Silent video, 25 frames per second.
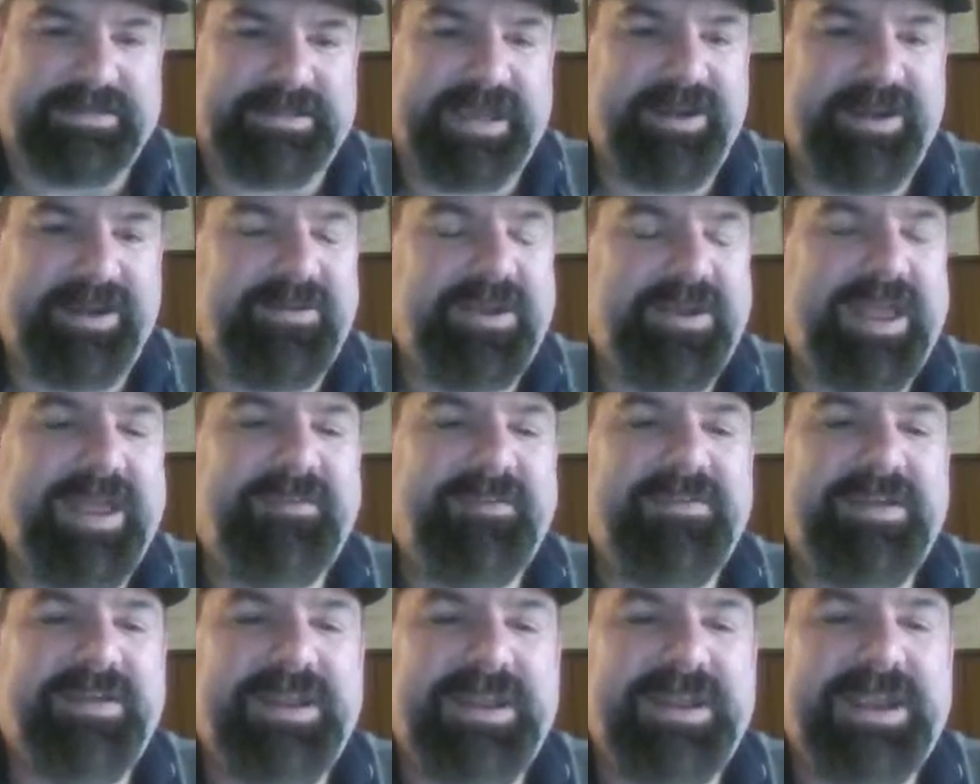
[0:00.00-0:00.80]
They don't
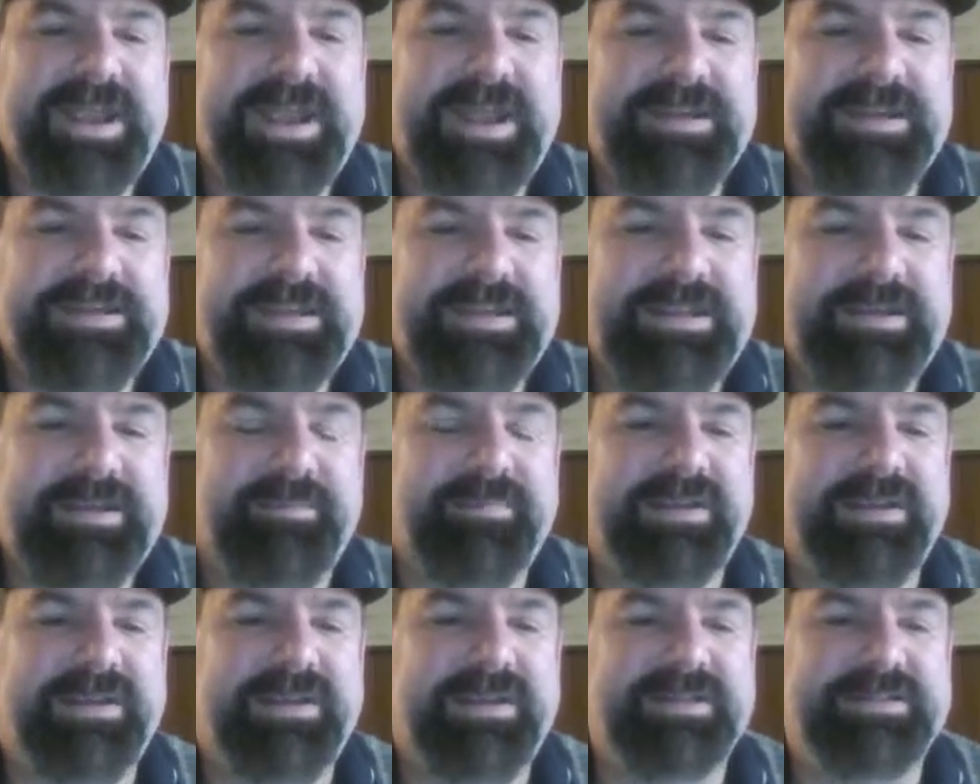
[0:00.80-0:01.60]
have any idea
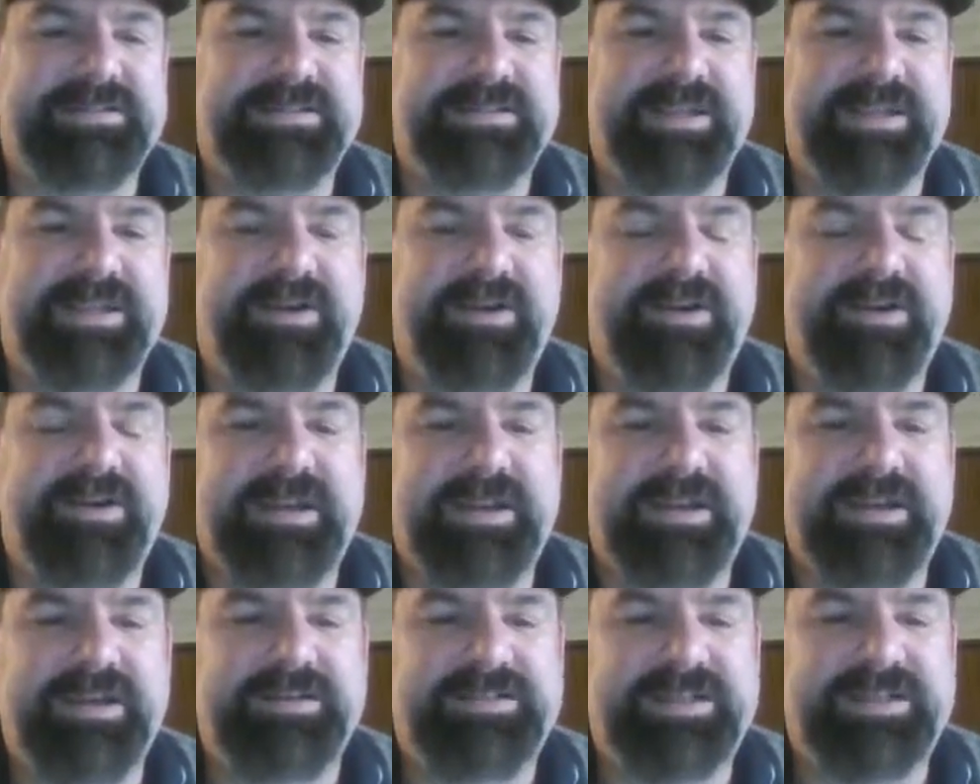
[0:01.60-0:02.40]
because their
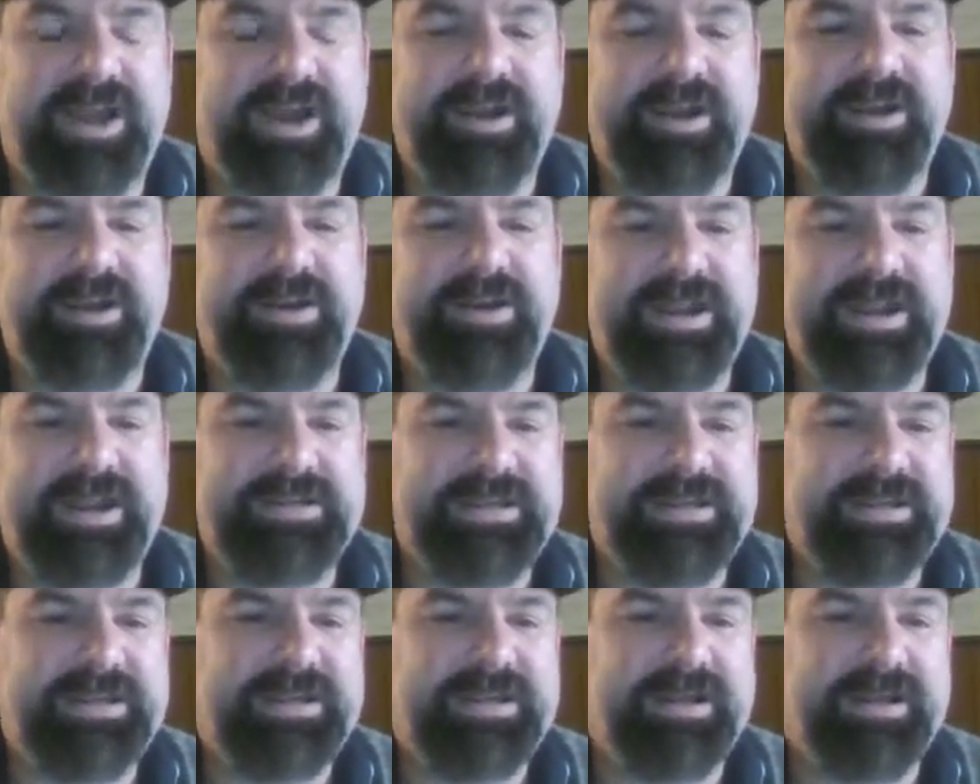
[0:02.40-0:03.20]
entire
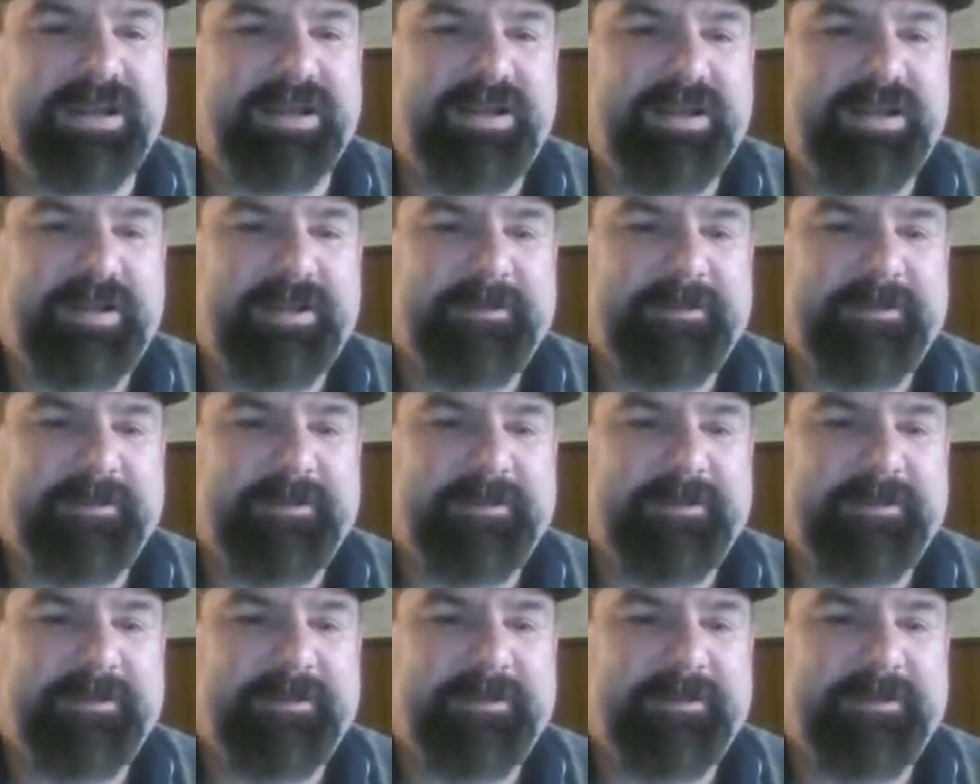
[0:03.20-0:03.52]
idea